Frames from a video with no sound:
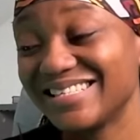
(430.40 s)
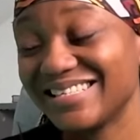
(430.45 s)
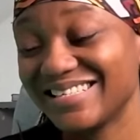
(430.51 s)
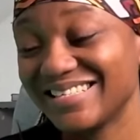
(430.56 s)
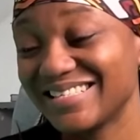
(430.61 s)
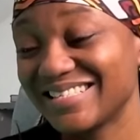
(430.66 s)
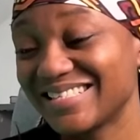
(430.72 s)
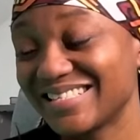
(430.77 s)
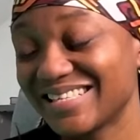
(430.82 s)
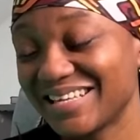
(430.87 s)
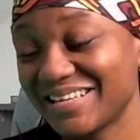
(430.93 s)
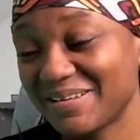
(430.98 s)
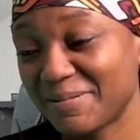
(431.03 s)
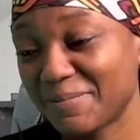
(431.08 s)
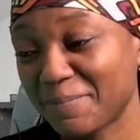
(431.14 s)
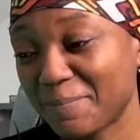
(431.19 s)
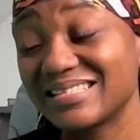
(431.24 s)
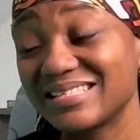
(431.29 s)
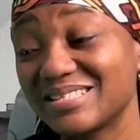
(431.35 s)
jeez
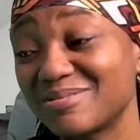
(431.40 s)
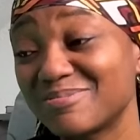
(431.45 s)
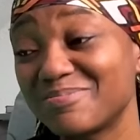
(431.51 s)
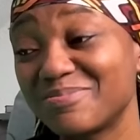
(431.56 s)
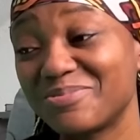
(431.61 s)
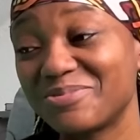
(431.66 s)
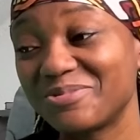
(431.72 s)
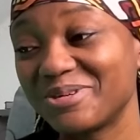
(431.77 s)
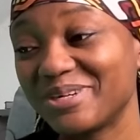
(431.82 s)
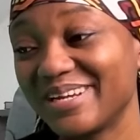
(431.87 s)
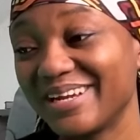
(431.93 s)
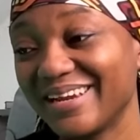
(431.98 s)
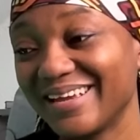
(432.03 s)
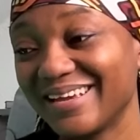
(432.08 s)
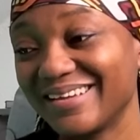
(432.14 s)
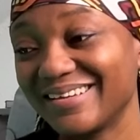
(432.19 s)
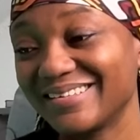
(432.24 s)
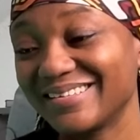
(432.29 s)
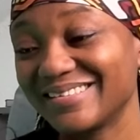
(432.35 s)
this is
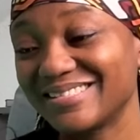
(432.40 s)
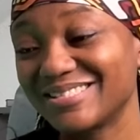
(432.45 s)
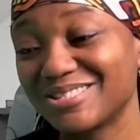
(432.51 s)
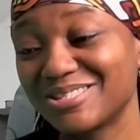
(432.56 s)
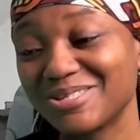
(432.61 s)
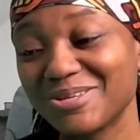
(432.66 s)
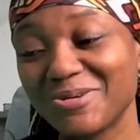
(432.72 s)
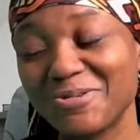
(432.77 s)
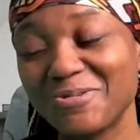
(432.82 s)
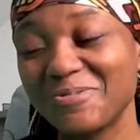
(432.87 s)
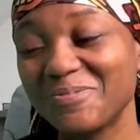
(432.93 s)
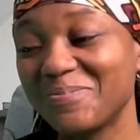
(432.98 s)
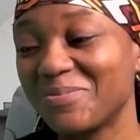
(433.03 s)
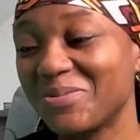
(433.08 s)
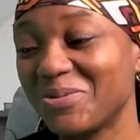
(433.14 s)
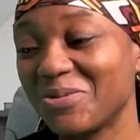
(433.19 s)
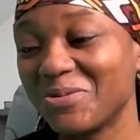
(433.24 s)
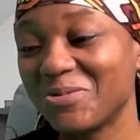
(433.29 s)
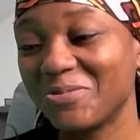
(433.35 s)
brilliant so
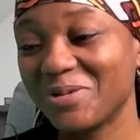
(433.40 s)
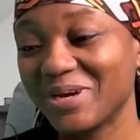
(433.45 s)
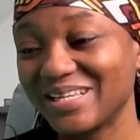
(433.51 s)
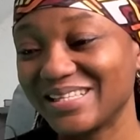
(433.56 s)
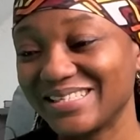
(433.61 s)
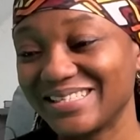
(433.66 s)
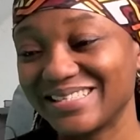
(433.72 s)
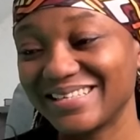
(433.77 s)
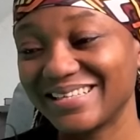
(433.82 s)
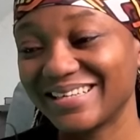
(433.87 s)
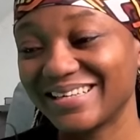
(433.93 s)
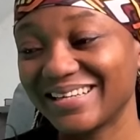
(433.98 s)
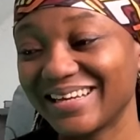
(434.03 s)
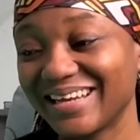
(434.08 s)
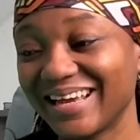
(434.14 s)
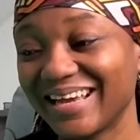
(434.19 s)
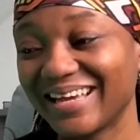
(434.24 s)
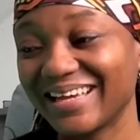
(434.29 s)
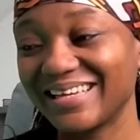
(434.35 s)
poetic
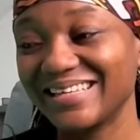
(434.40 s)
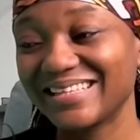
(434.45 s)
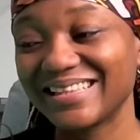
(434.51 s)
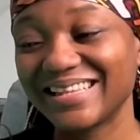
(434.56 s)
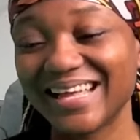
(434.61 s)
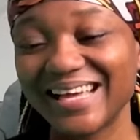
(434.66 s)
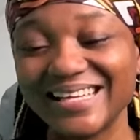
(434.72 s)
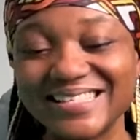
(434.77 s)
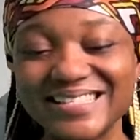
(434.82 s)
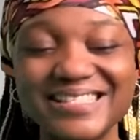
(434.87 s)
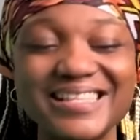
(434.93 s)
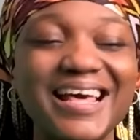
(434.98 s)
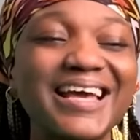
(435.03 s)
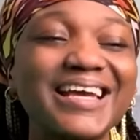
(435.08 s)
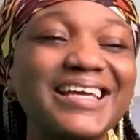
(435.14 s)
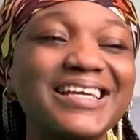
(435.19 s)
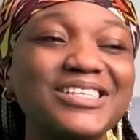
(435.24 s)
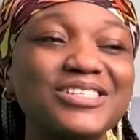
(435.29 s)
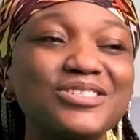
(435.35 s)
like it like it's
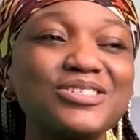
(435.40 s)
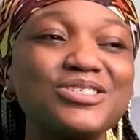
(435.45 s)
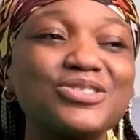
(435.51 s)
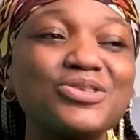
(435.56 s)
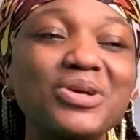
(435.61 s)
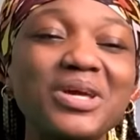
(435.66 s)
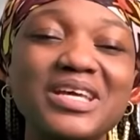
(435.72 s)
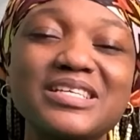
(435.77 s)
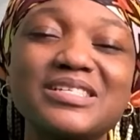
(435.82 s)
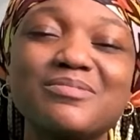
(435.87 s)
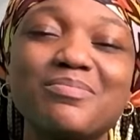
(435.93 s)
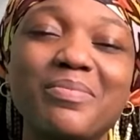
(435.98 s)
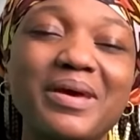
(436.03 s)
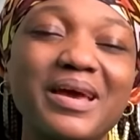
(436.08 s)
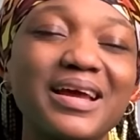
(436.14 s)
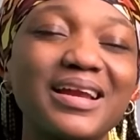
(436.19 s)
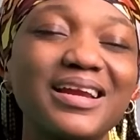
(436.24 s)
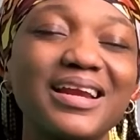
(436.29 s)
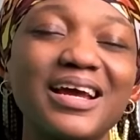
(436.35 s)
like he just took his
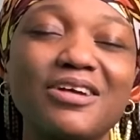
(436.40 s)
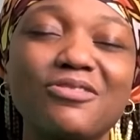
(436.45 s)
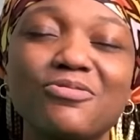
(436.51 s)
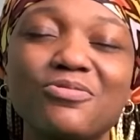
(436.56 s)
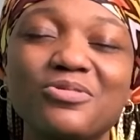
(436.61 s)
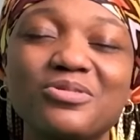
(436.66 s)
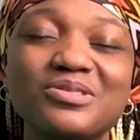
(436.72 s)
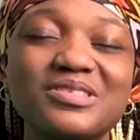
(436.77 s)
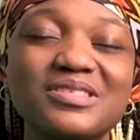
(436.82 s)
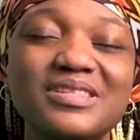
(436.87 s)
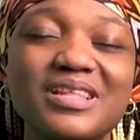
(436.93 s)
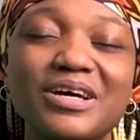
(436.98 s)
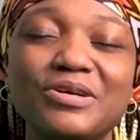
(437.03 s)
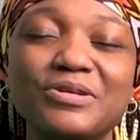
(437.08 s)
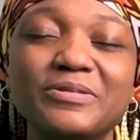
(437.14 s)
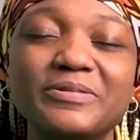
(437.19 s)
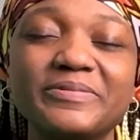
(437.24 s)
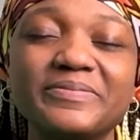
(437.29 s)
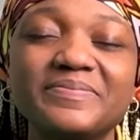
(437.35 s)
pen and wrote
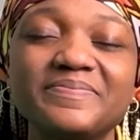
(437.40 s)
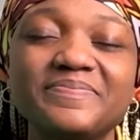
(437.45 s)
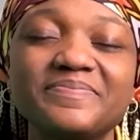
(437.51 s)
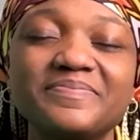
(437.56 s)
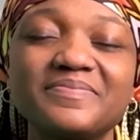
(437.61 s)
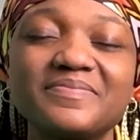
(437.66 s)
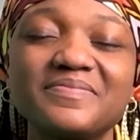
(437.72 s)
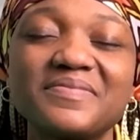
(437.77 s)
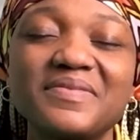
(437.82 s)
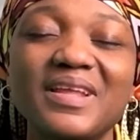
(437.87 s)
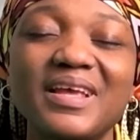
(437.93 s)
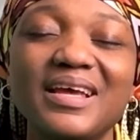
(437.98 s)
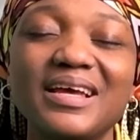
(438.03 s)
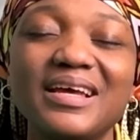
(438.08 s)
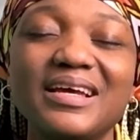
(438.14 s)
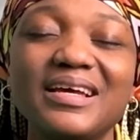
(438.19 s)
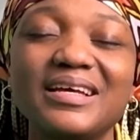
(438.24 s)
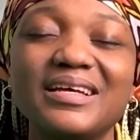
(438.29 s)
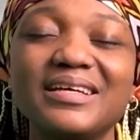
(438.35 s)
down
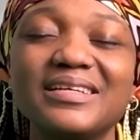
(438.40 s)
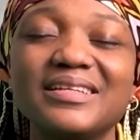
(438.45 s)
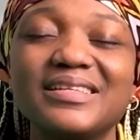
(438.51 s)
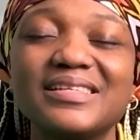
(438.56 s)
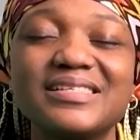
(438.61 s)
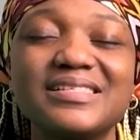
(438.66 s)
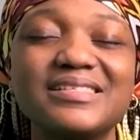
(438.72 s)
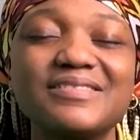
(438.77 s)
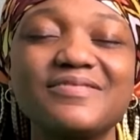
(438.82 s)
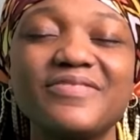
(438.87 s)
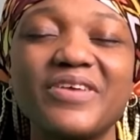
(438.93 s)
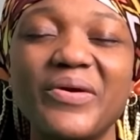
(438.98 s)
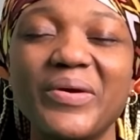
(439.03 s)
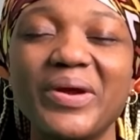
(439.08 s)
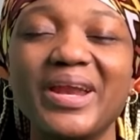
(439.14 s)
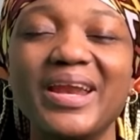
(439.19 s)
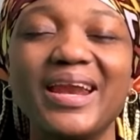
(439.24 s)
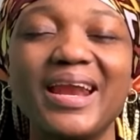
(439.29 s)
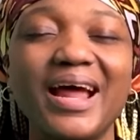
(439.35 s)
this
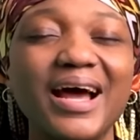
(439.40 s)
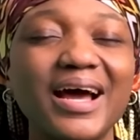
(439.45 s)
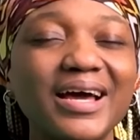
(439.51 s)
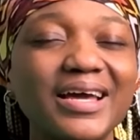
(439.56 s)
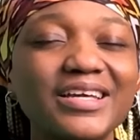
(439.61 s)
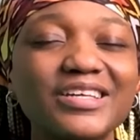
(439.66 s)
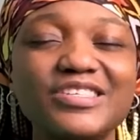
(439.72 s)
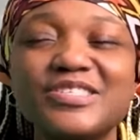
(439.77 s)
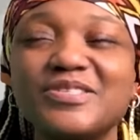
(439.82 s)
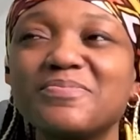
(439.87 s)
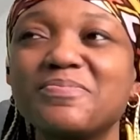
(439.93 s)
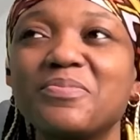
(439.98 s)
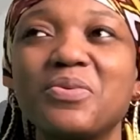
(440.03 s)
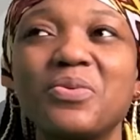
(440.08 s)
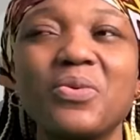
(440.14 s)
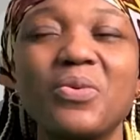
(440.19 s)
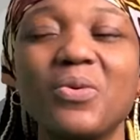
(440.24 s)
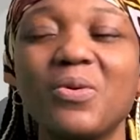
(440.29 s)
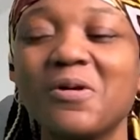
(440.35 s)
very nice
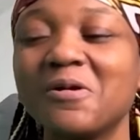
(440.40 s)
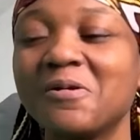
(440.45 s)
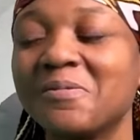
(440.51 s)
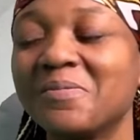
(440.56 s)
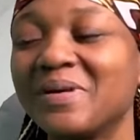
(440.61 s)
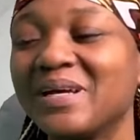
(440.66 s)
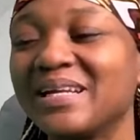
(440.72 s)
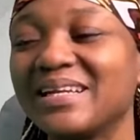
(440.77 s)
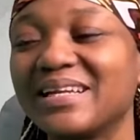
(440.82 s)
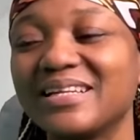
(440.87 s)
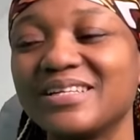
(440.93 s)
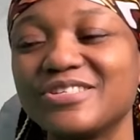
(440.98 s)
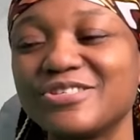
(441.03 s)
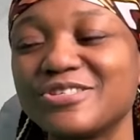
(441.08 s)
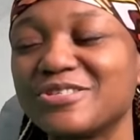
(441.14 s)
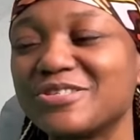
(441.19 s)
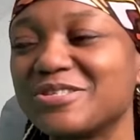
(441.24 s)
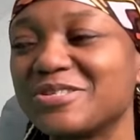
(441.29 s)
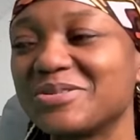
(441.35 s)
poem and then
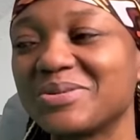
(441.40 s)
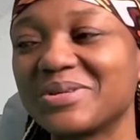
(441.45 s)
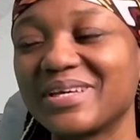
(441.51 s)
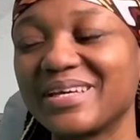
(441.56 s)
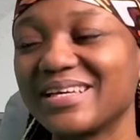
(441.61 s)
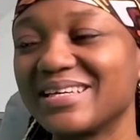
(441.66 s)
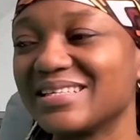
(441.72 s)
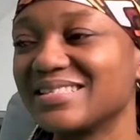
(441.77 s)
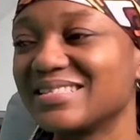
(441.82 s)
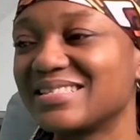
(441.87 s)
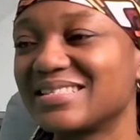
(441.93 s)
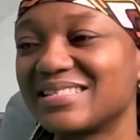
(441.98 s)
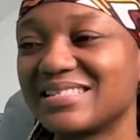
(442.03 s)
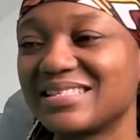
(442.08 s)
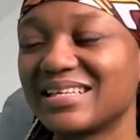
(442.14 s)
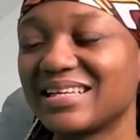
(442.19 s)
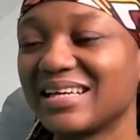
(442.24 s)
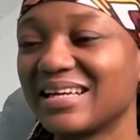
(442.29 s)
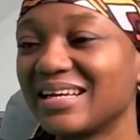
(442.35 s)
just took his